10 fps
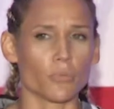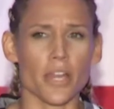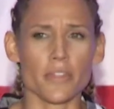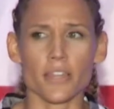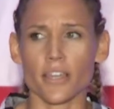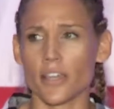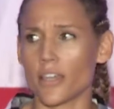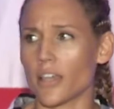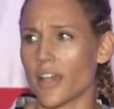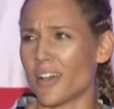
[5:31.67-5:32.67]
Well, I think
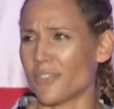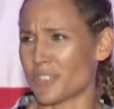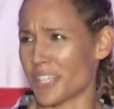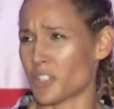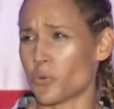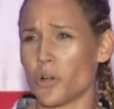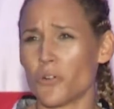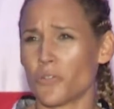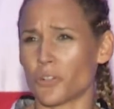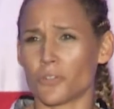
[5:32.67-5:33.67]
I was like
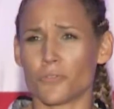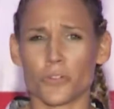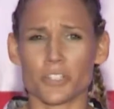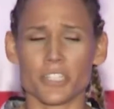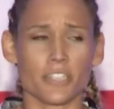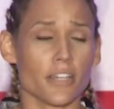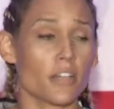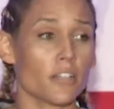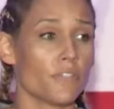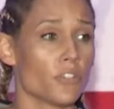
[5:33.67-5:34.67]
12th or 14th. I
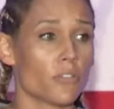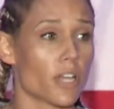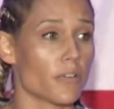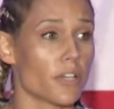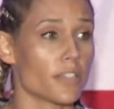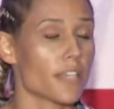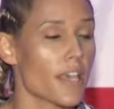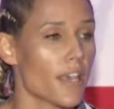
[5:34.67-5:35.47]
don't even know what I was.